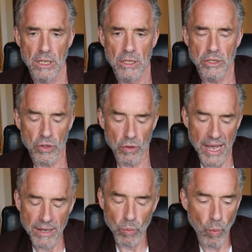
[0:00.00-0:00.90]
So,
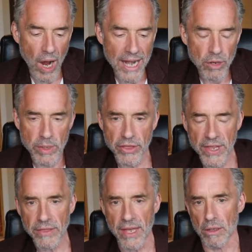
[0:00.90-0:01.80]
and why do we
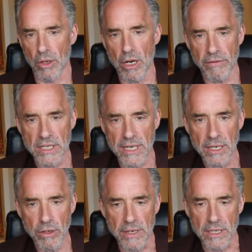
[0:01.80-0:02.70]
think that? A lot of it's
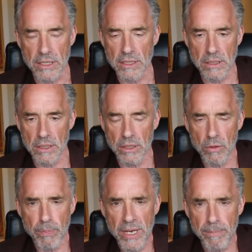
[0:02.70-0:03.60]
ignorance. It's,
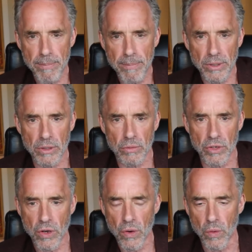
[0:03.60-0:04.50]
people don't
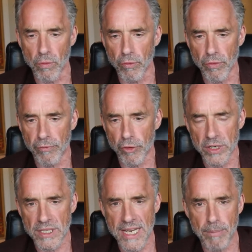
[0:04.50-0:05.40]
know, for
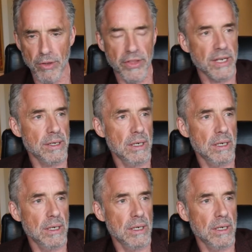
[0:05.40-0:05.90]
example, that